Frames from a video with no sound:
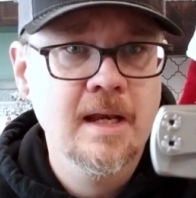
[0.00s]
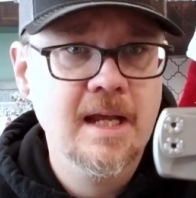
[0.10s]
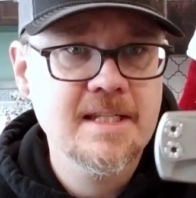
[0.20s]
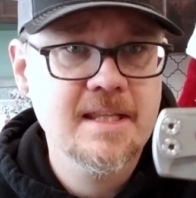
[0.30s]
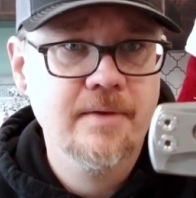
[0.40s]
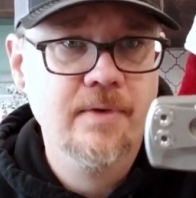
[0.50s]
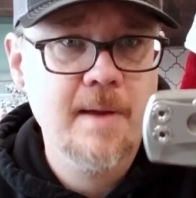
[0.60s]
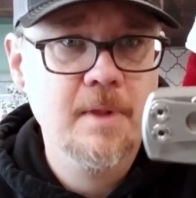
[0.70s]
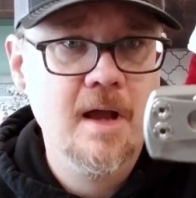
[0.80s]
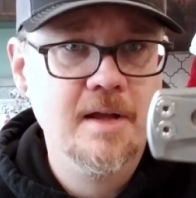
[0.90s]
Nice thick
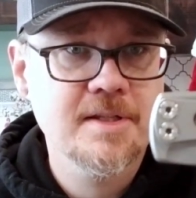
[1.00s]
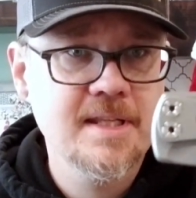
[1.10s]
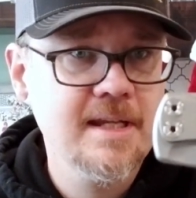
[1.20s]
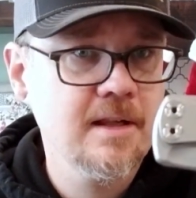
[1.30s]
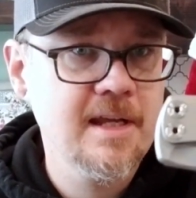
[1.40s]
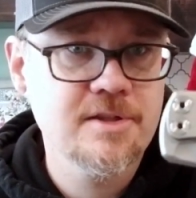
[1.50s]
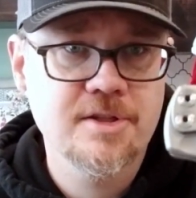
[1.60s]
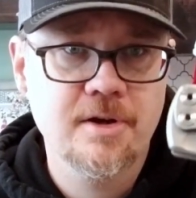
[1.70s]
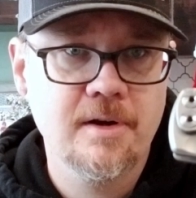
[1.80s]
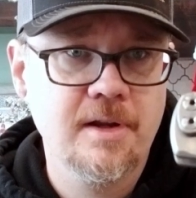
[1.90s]
frame lock, steel
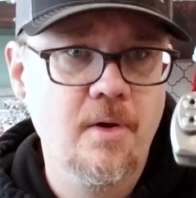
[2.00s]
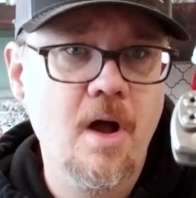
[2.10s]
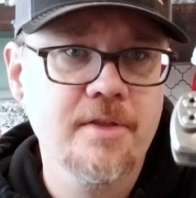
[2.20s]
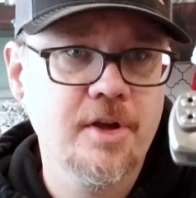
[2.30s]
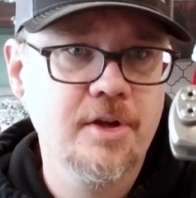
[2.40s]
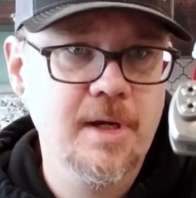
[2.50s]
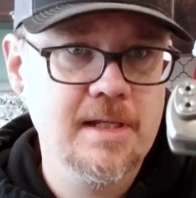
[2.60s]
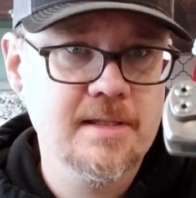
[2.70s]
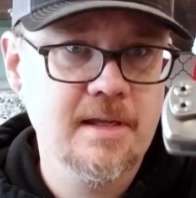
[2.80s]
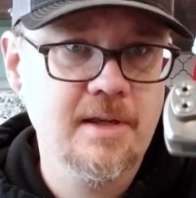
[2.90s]
insert, you know, all the
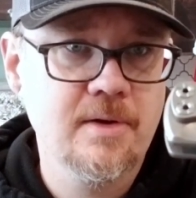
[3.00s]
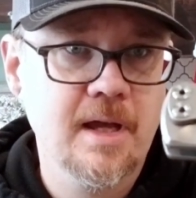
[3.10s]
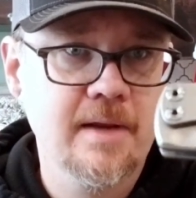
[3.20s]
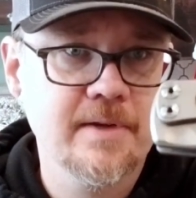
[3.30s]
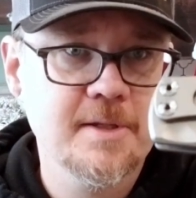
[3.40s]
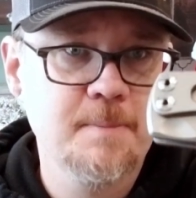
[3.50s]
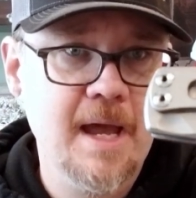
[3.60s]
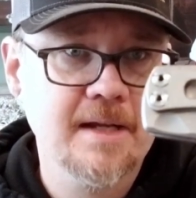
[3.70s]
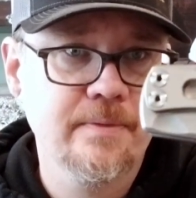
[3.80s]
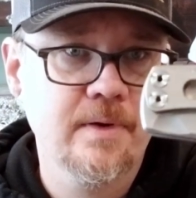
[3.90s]
goodies that you kind of
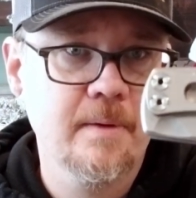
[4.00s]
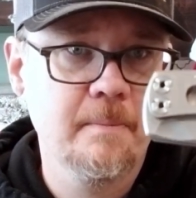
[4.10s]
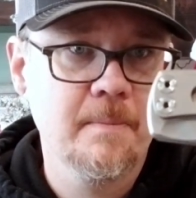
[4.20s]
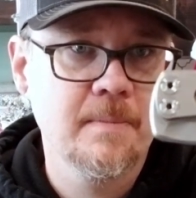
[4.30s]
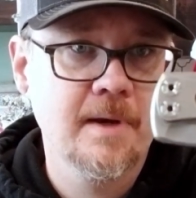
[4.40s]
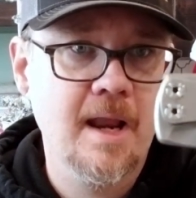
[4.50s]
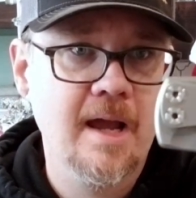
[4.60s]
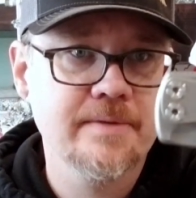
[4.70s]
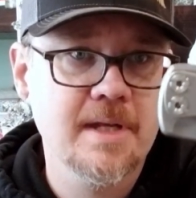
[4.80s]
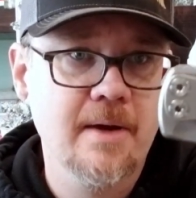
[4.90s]
expect from
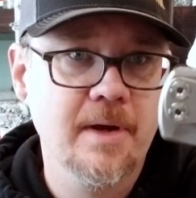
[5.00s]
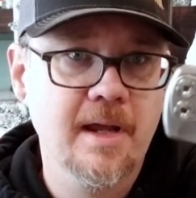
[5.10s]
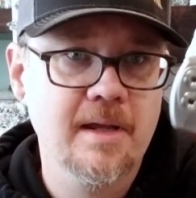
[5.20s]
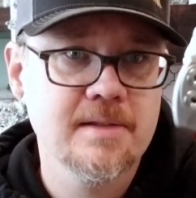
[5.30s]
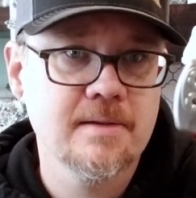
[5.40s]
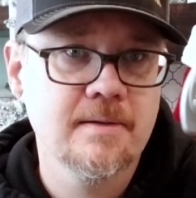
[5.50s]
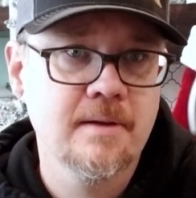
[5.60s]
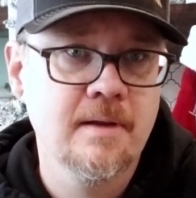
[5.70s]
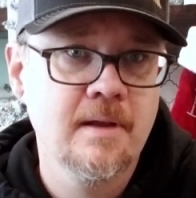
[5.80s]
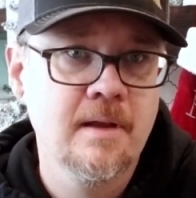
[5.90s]
knives nowadays.
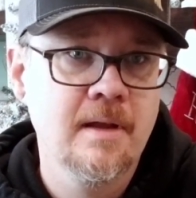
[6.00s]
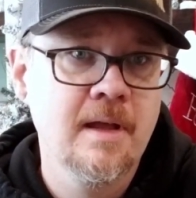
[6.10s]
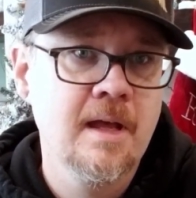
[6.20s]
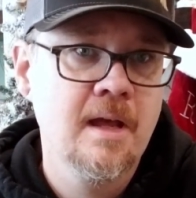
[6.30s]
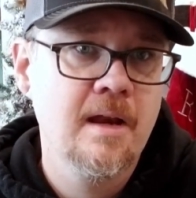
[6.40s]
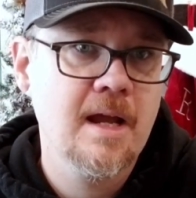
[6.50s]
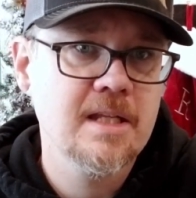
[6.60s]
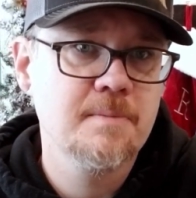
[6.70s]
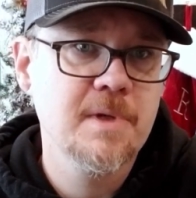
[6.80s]
Nice